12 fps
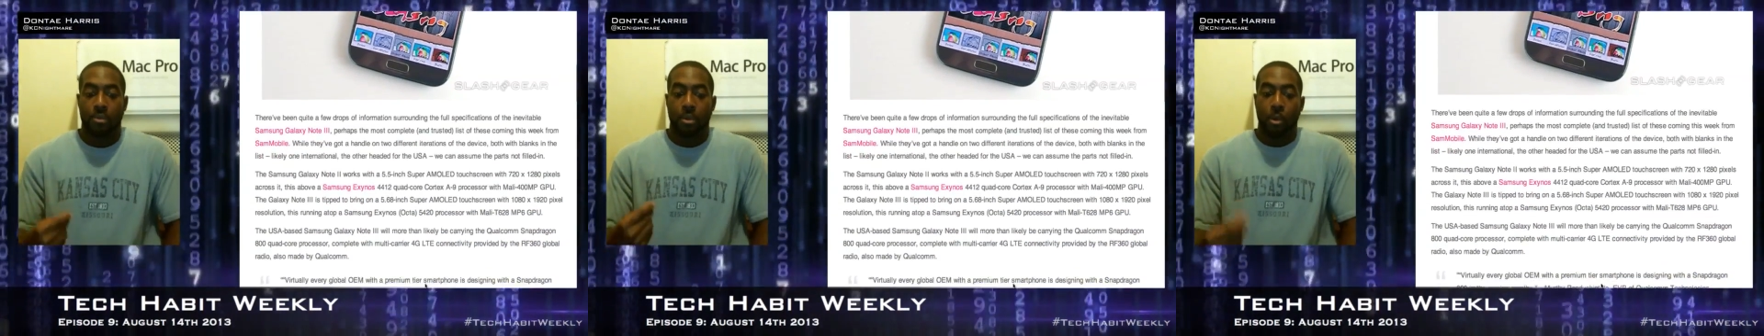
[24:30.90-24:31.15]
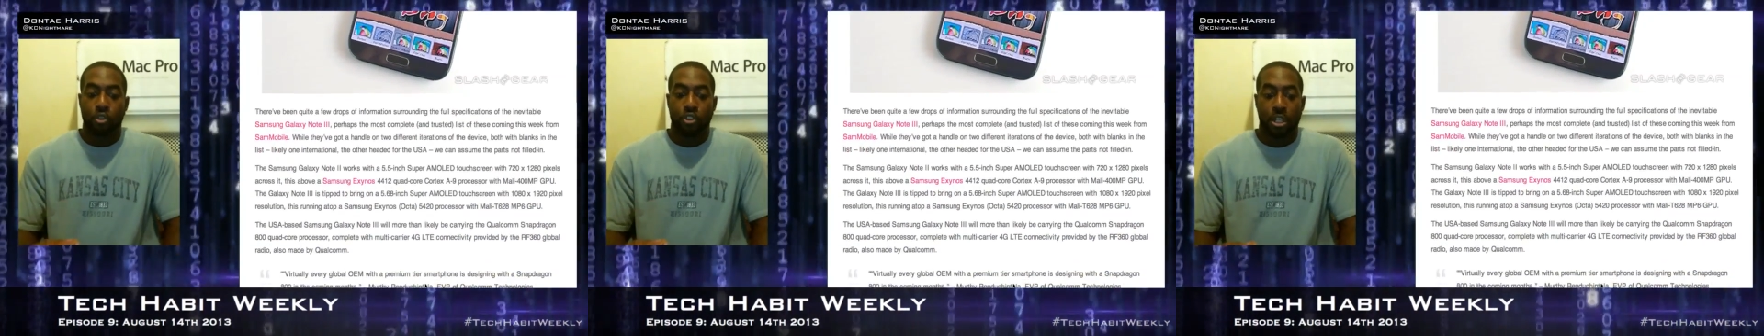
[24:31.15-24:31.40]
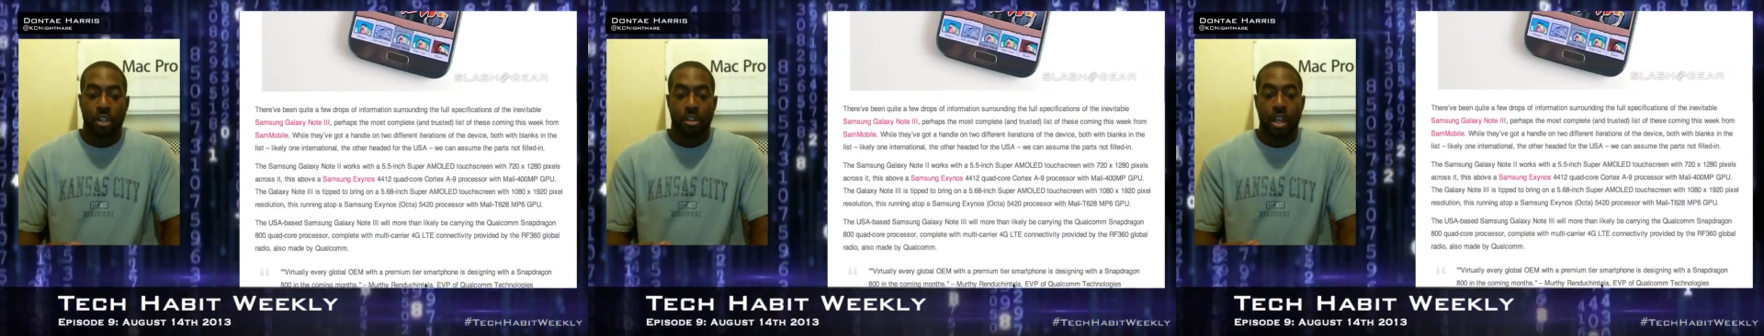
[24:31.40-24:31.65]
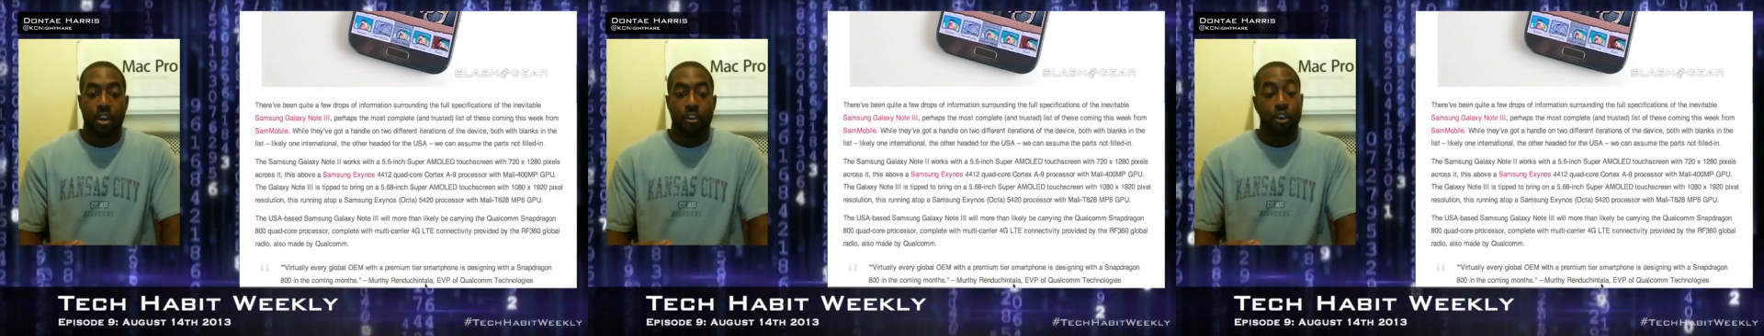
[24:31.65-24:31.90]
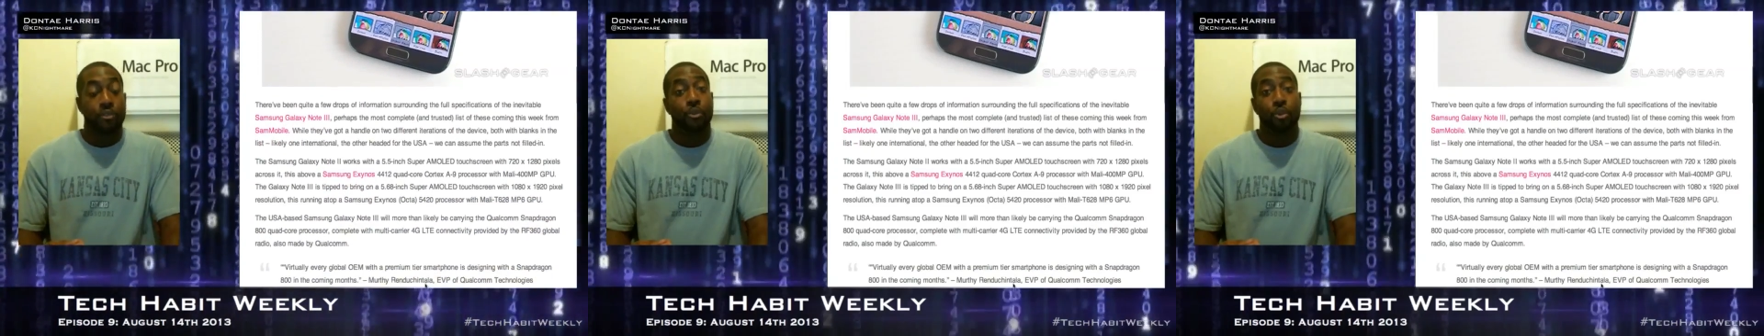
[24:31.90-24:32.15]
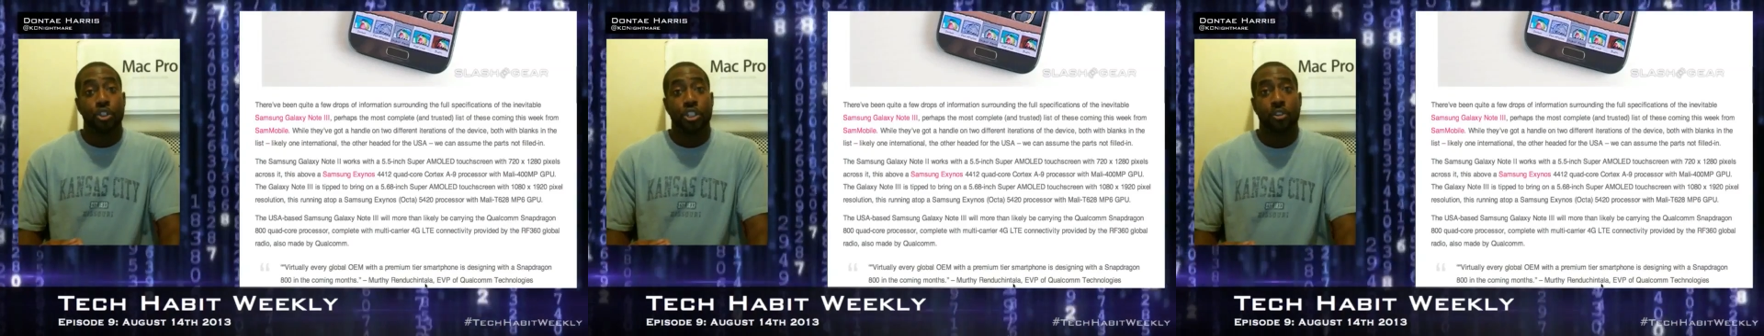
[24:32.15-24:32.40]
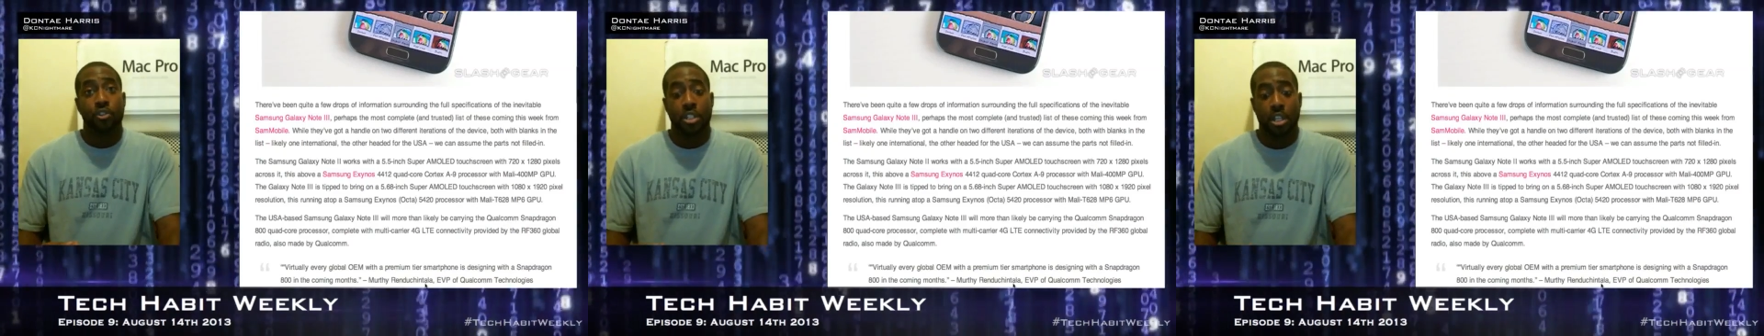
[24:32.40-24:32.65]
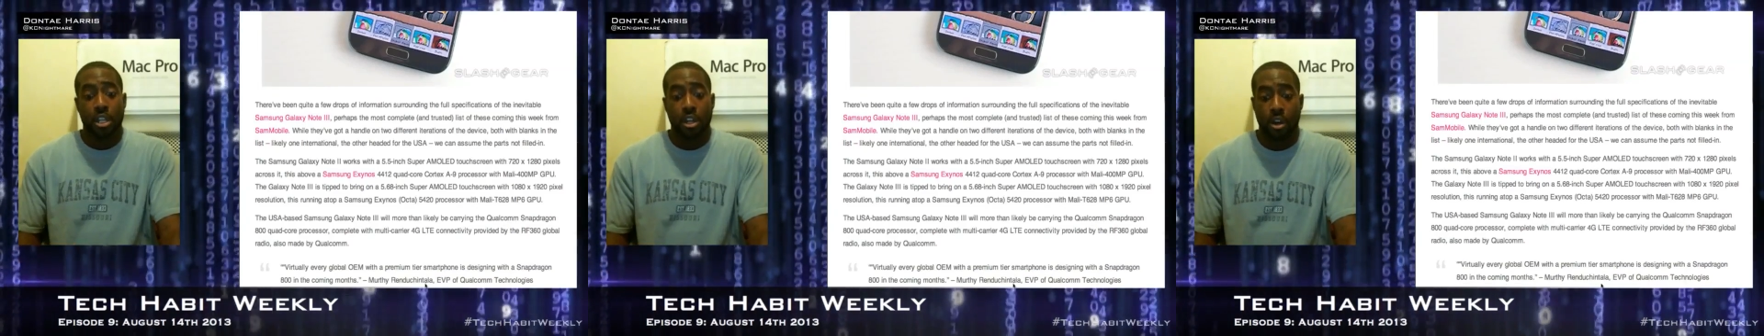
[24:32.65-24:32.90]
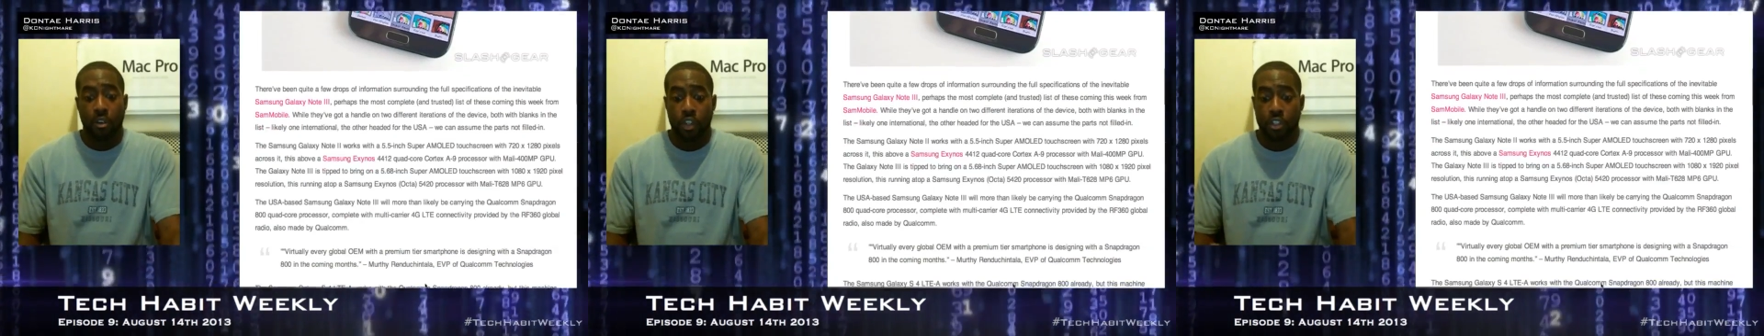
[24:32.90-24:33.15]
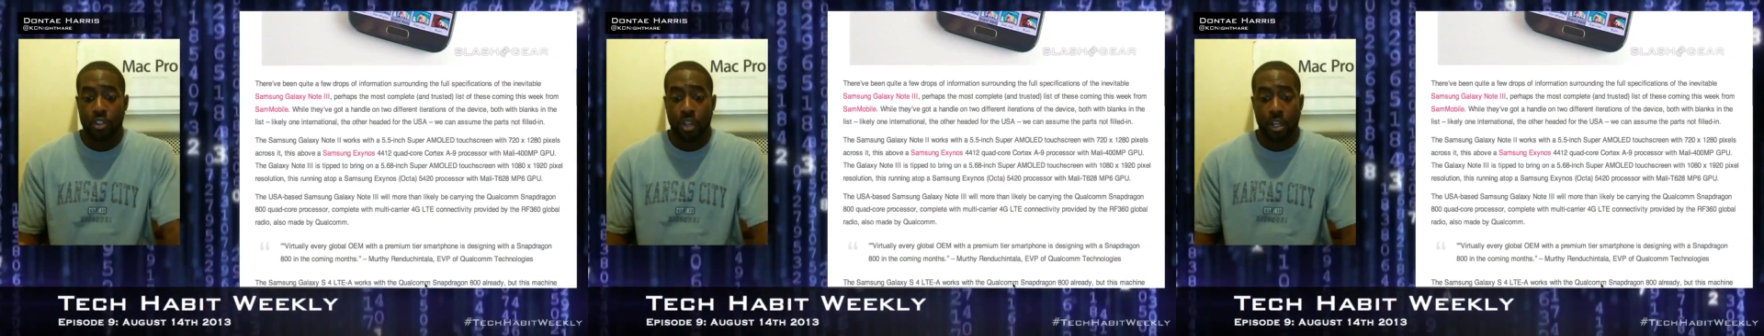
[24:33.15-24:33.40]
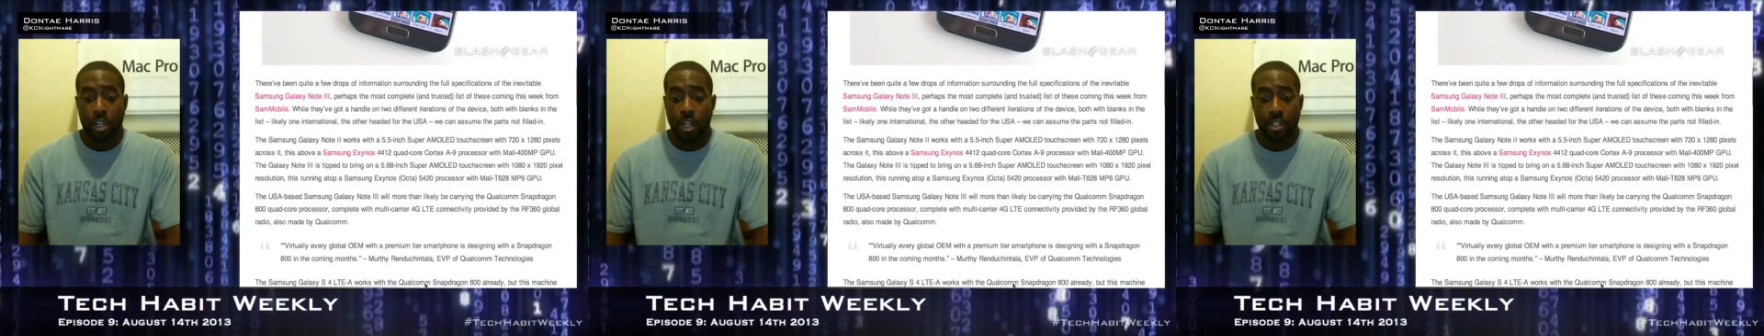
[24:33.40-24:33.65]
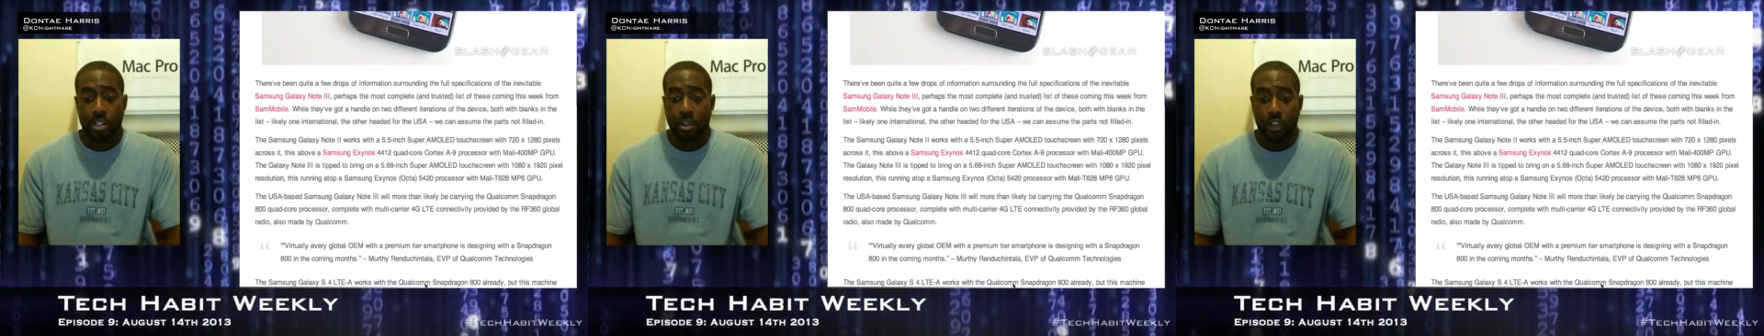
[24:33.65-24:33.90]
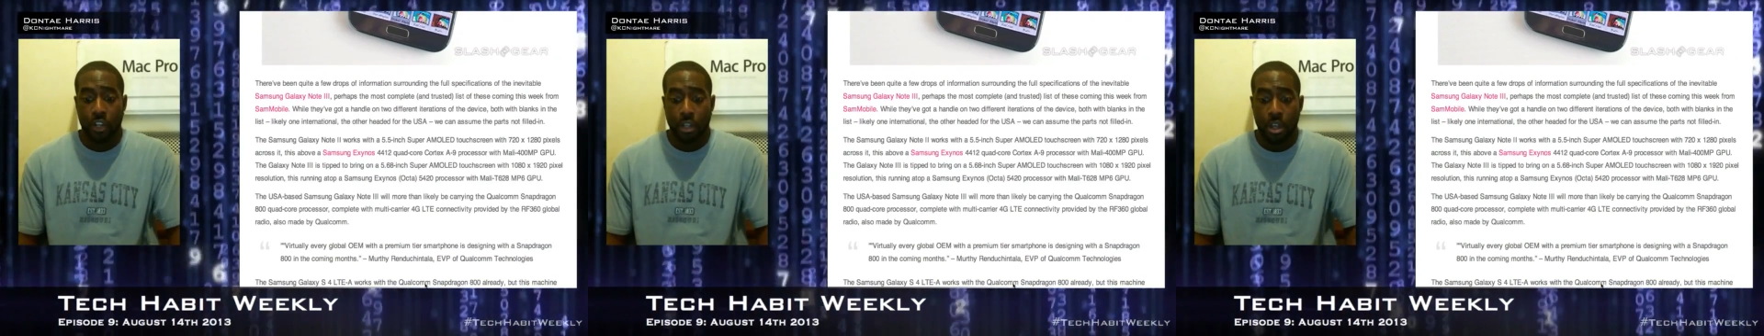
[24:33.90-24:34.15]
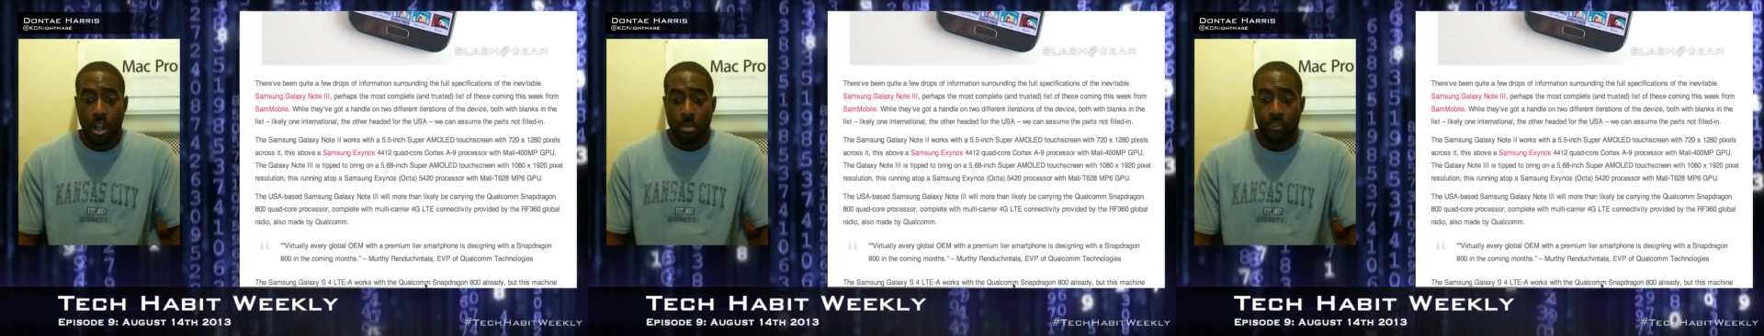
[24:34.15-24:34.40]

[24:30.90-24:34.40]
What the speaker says: the multi-carrier 4G LTE coverage and connectivity